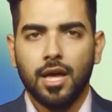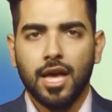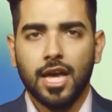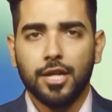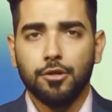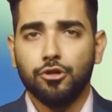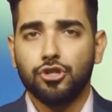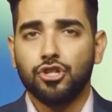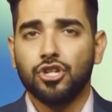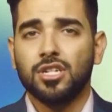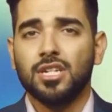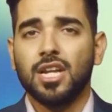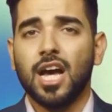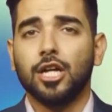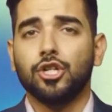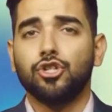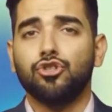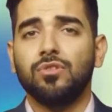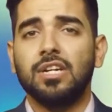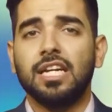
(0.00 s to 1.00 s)
and you should
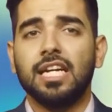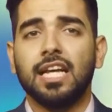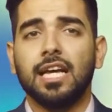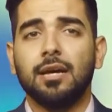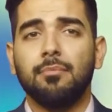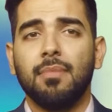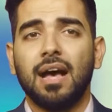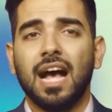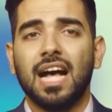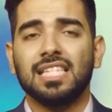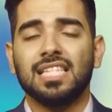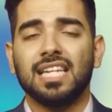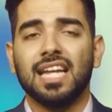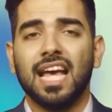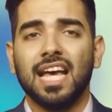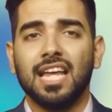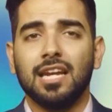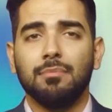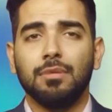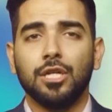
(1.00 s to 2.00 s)
not treat him as an
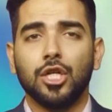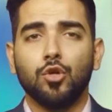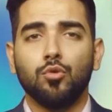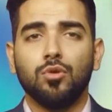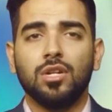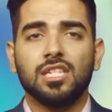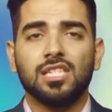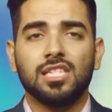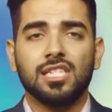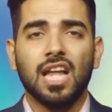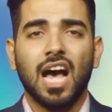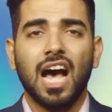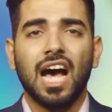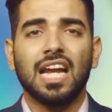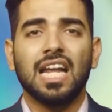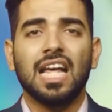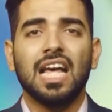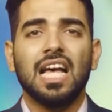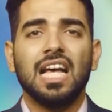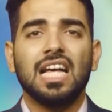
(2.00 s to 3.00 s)
enemy who does
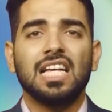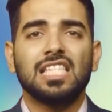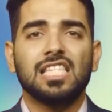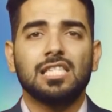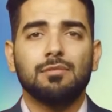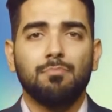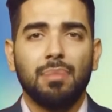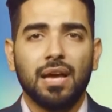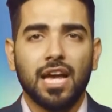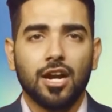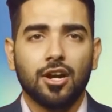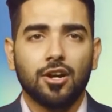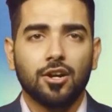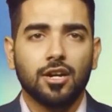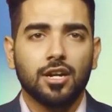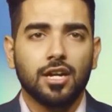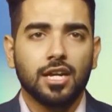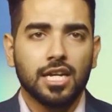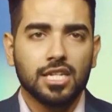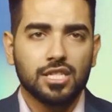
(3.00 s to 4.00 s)
not spare
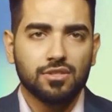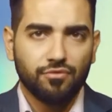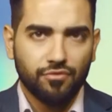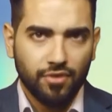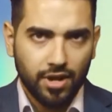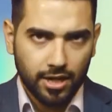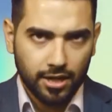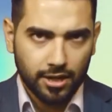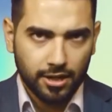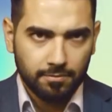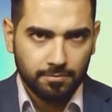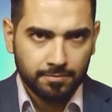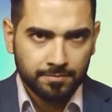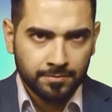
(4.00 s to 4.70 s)
his friend.